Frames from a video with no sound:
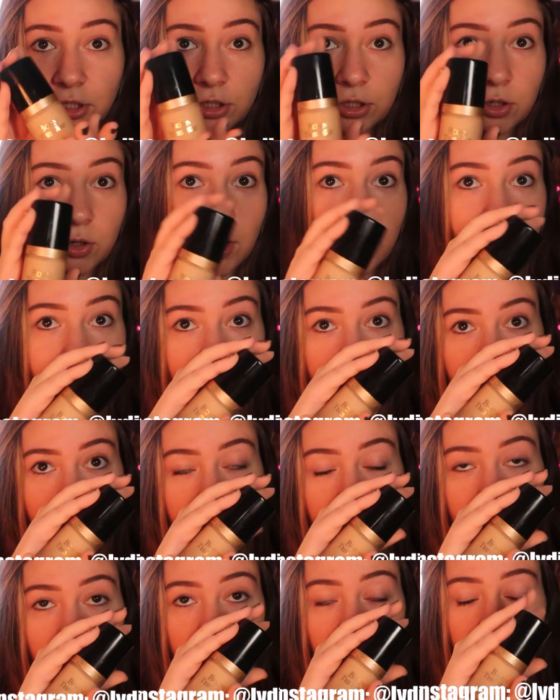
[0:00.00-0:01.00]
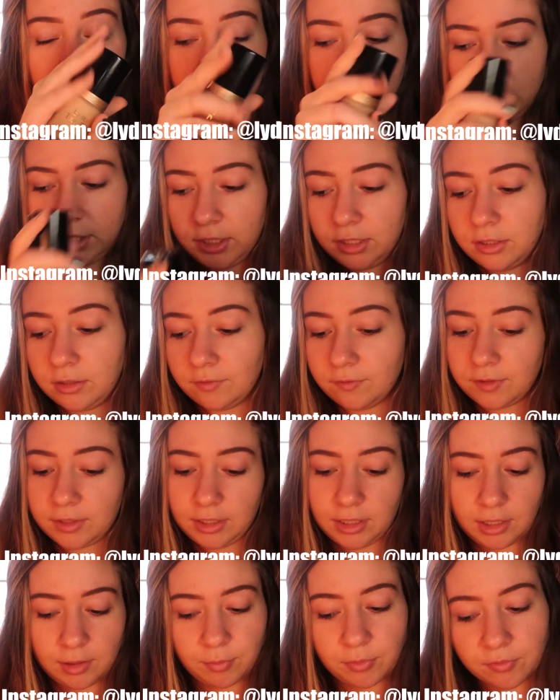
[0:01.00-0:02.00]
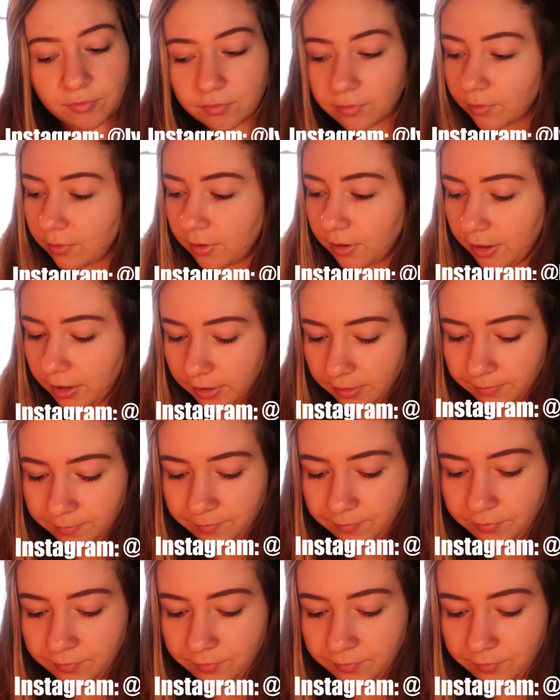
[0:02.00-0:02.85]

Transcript: You know, everyone uses this, you've seen it before.